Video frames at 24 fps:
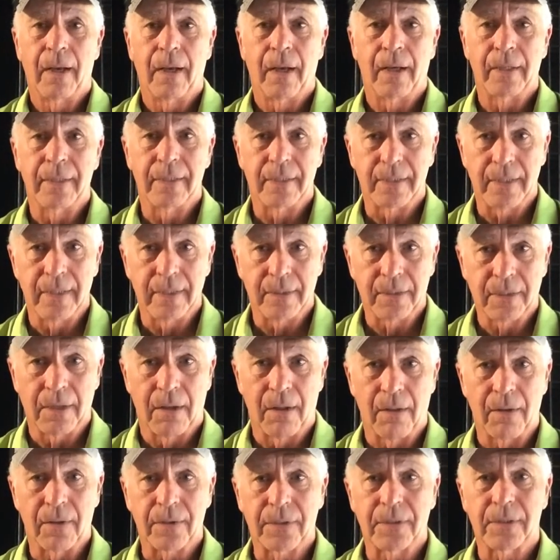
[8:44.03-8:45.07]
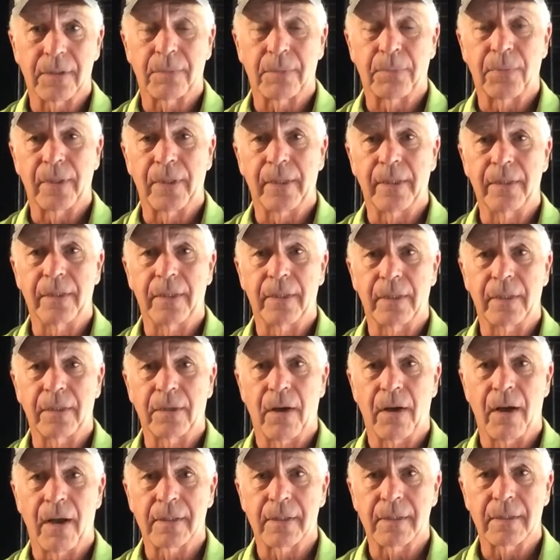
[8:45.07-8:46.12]
Disease tolerances are pretty good
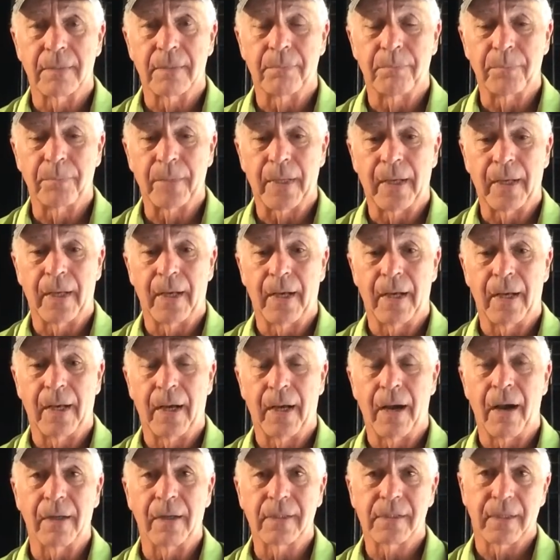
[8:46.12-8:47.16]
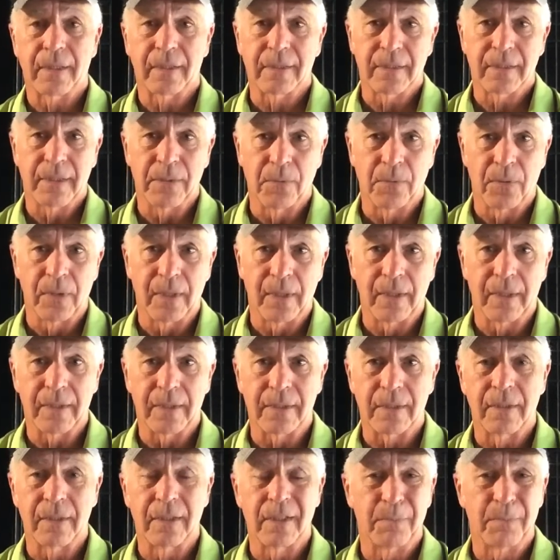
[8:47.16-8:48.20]
across them. R61
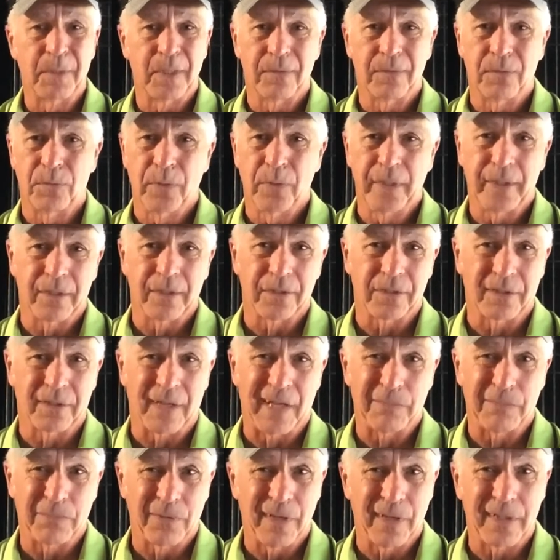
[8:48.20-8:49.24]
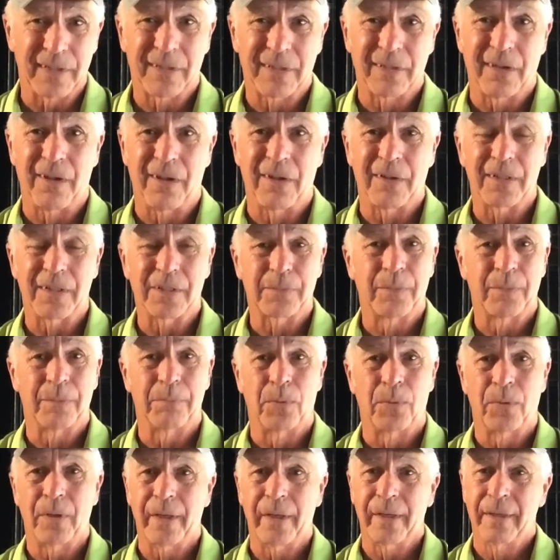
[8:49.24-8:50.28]
has a little bit of a weaker strike rust tolerance,
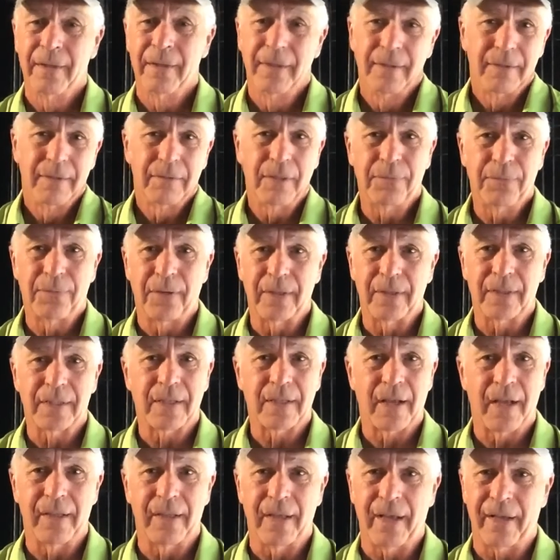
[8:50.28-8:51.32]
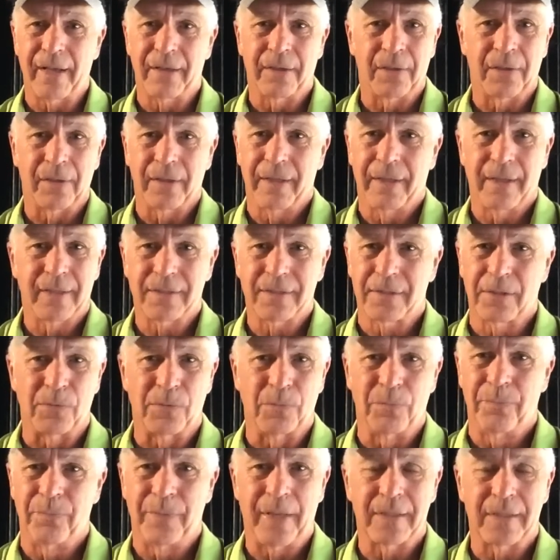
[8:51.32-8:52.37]
but boy, we fungicide that early. That's
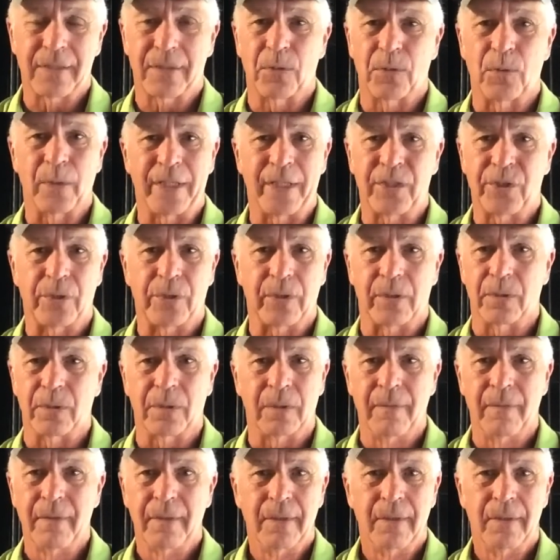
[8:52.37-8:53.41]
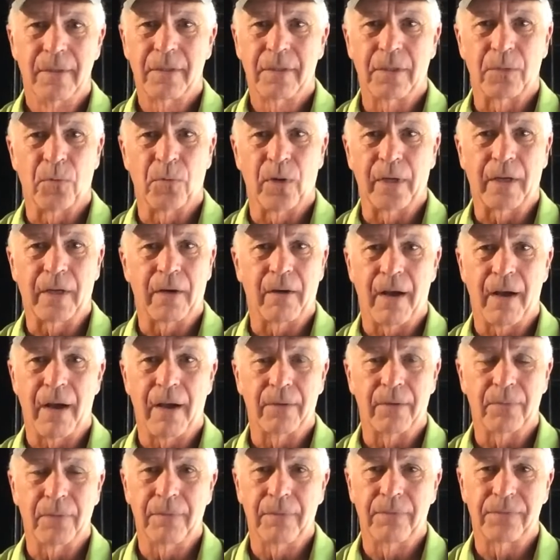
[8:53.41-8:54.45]
no issue to work
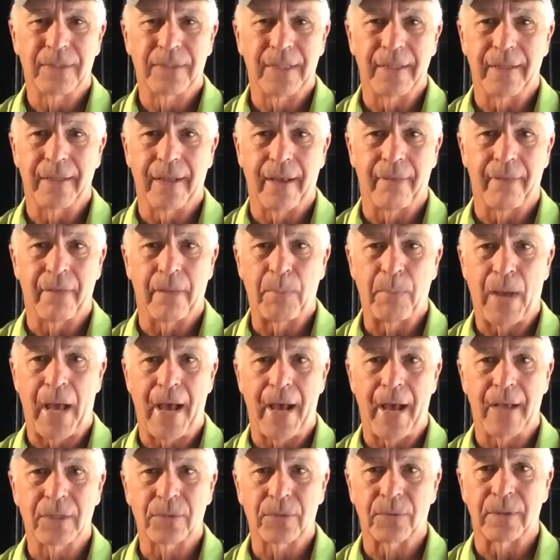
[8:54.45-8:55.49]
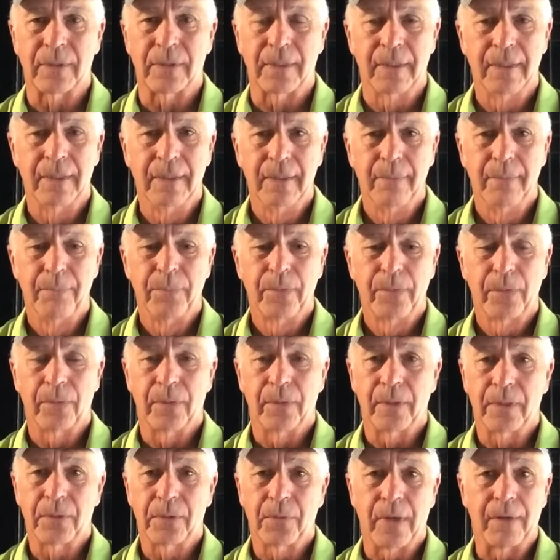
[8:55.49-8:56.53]
around. We've seen that in the past with
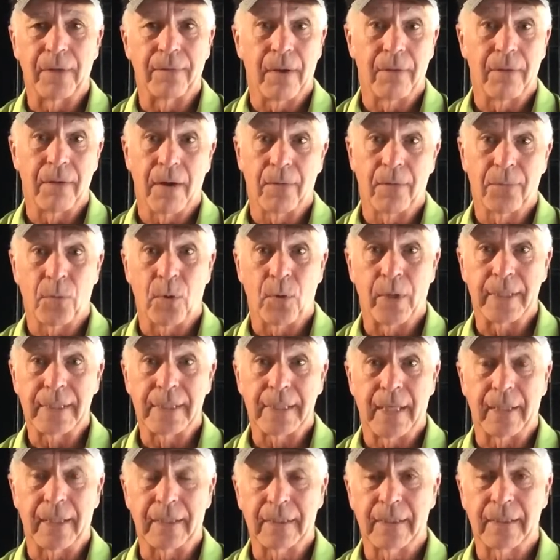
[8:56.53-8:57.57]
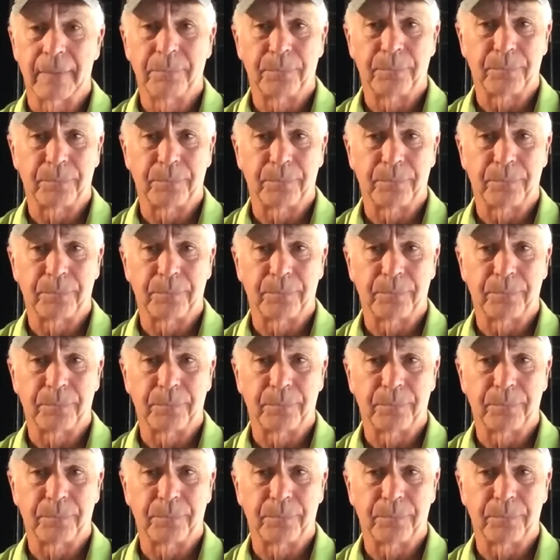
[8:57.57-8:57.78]
25R46.